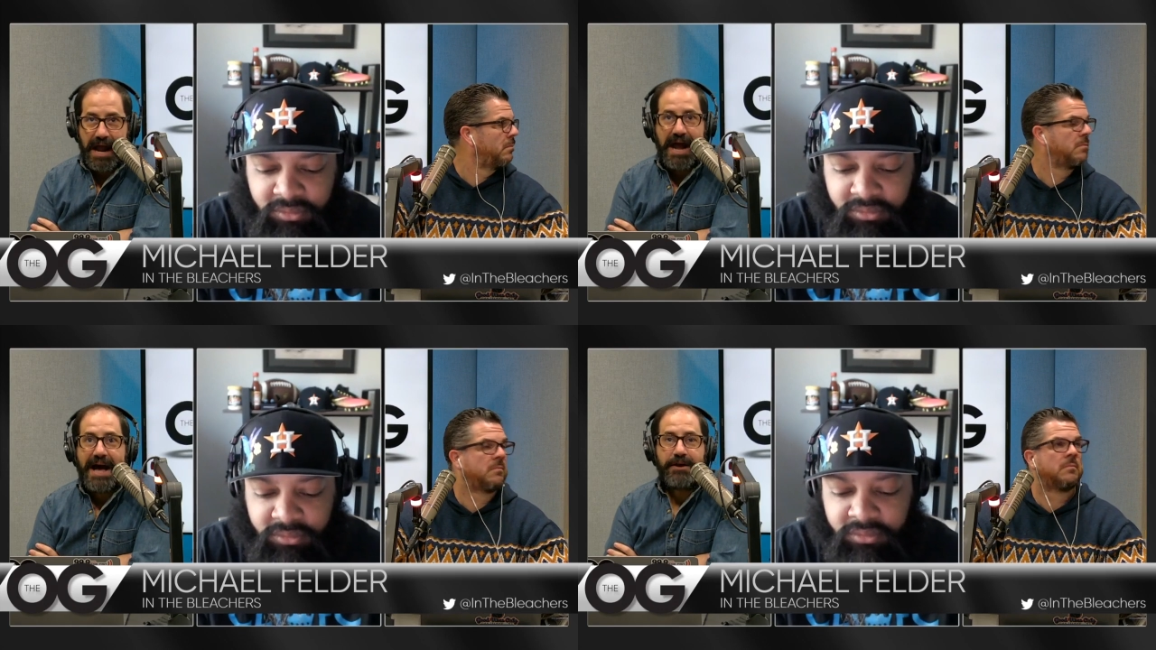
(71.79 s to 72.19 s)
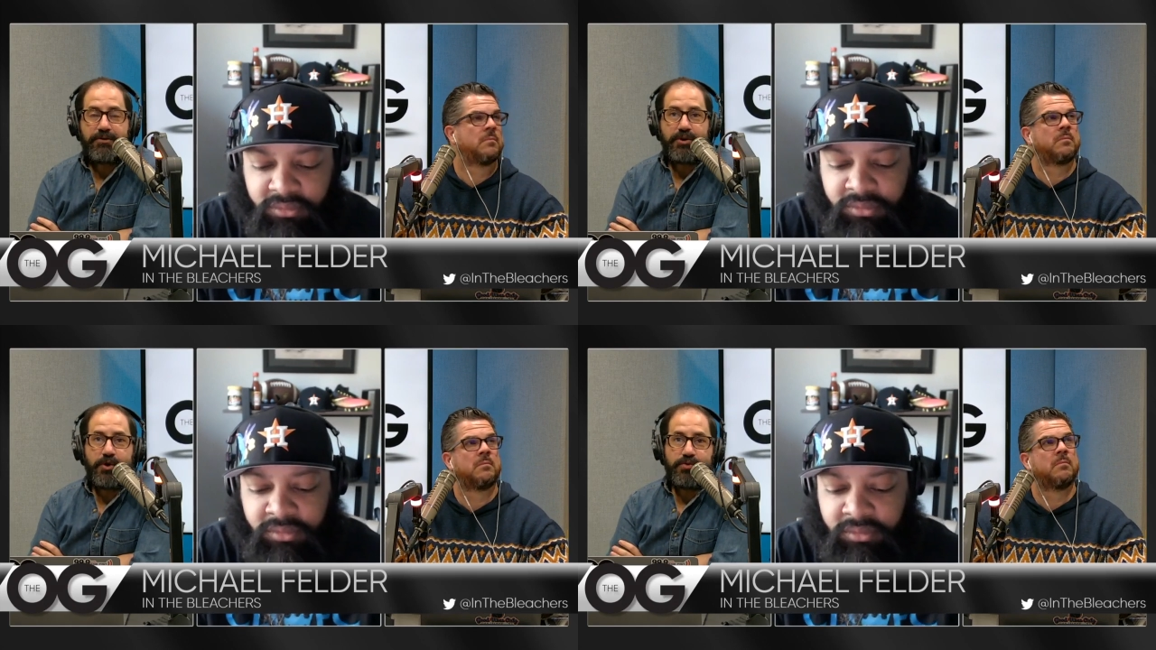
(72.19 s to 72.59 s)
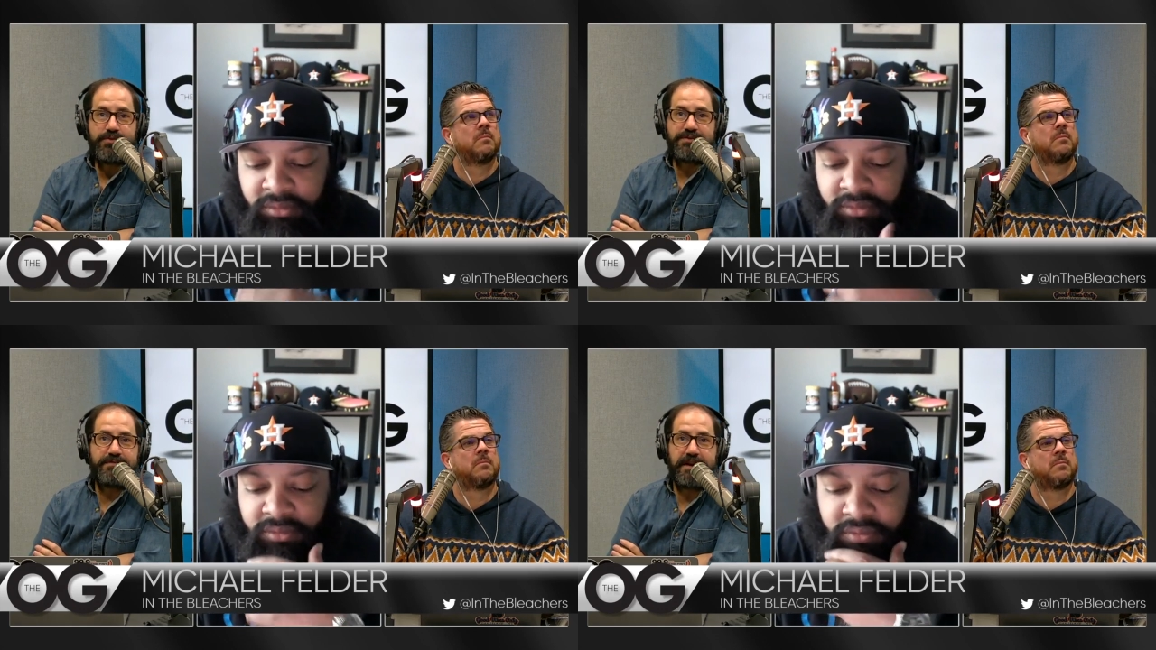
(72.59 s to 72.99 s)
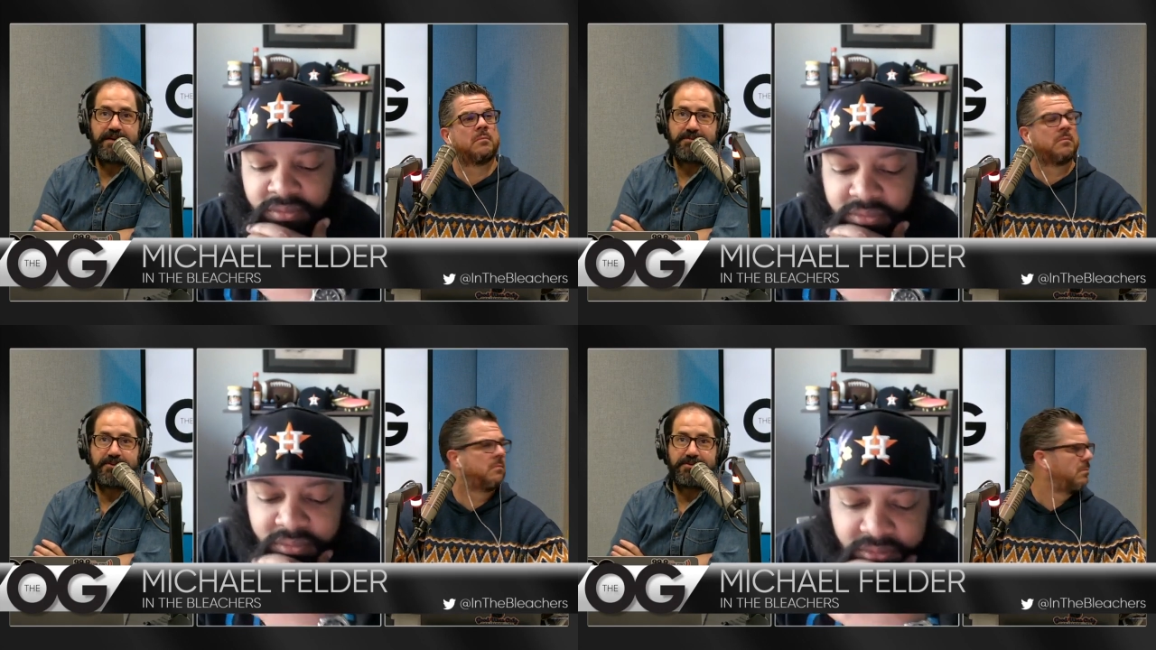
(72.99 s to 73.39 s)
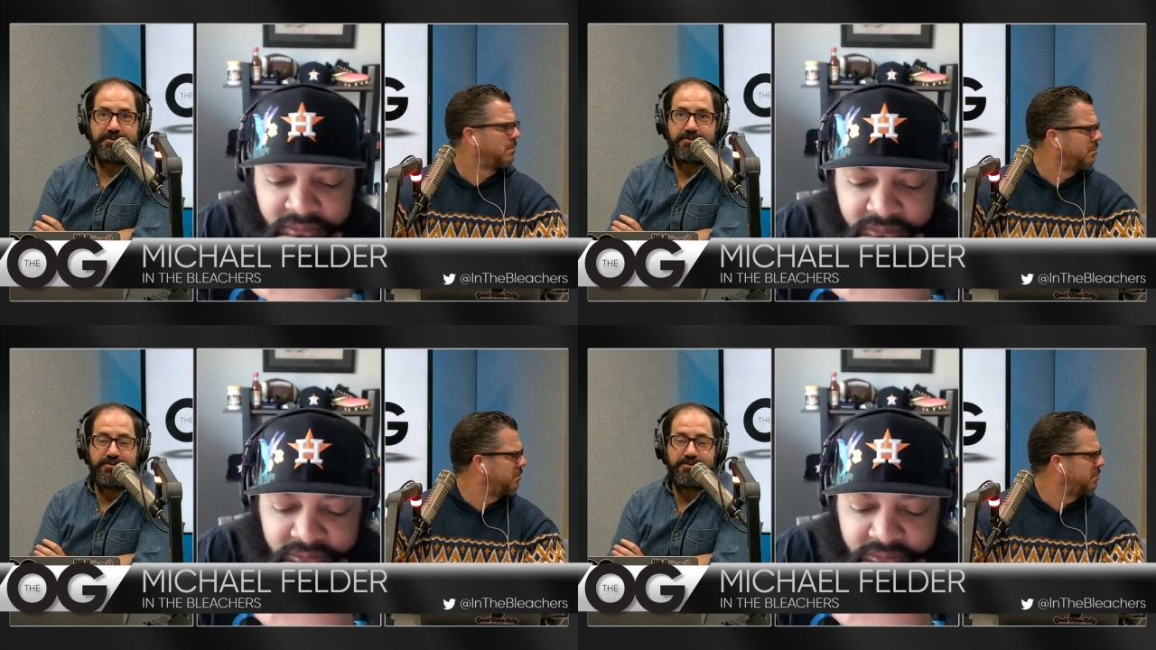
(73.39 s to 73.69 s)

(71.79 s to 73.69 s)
Speaker 1: I don't know who's available, who's